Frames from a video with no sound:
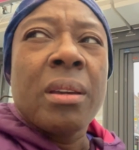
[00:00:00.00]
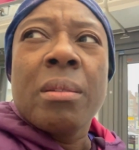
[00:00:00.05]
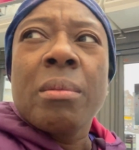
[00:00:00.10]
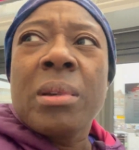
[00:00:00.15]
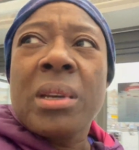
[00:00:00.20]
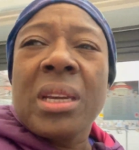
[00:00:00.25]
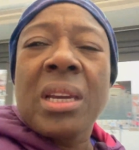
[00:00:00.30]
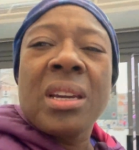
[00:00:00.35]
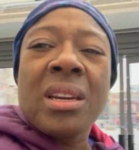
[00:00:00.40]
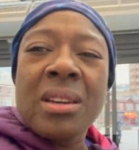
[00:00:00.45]

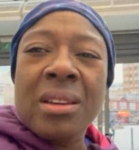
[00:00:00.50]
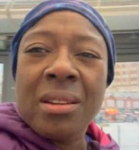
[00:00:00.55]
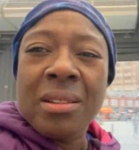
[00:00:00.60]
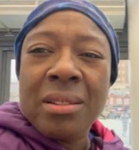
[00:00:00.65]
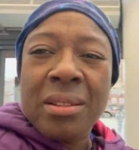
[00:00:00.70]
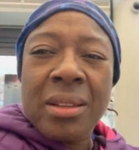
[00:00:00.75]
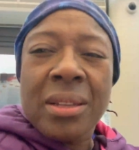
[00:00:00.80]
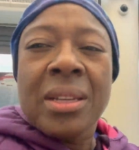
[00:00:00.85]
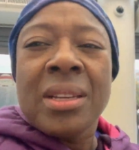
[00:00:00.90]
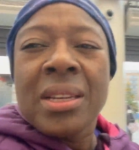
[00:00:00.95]
But
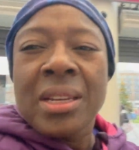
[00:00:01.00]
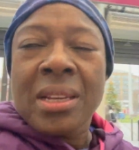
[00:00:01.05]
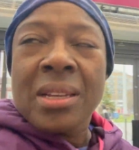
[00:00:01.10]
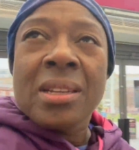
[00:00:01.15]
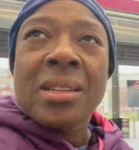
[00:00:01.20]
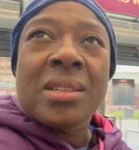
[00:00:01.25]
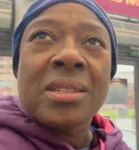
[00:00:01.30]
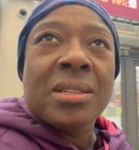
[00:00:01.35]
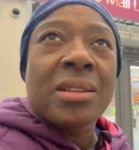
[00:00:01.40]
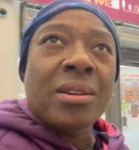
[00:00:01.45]

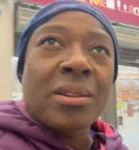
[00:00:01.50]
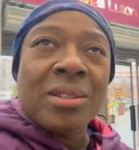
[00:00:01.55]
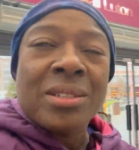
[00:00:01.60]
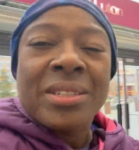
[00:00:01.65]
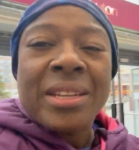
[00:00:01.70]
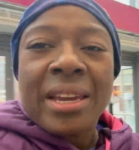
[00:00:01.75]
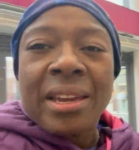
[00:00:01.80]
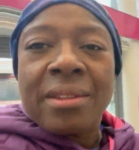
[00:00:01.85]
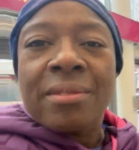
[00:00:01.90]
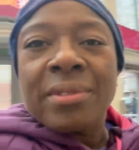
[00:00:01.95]
yeah, so
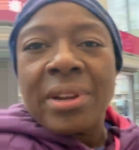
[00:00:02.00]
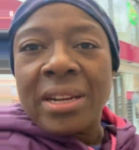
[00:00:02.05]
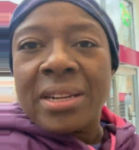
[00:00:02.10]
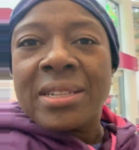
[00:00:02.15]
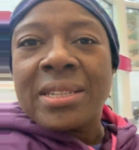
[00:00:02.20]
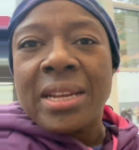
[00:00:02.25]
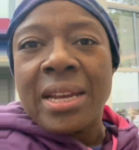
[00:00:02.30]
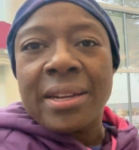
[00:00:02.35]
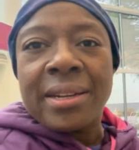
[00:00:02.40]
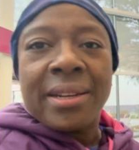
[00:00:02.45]
second run
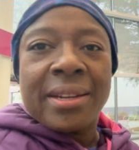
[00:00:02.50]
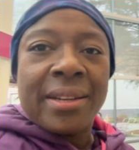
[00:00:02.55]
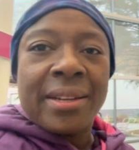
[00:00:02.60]
done.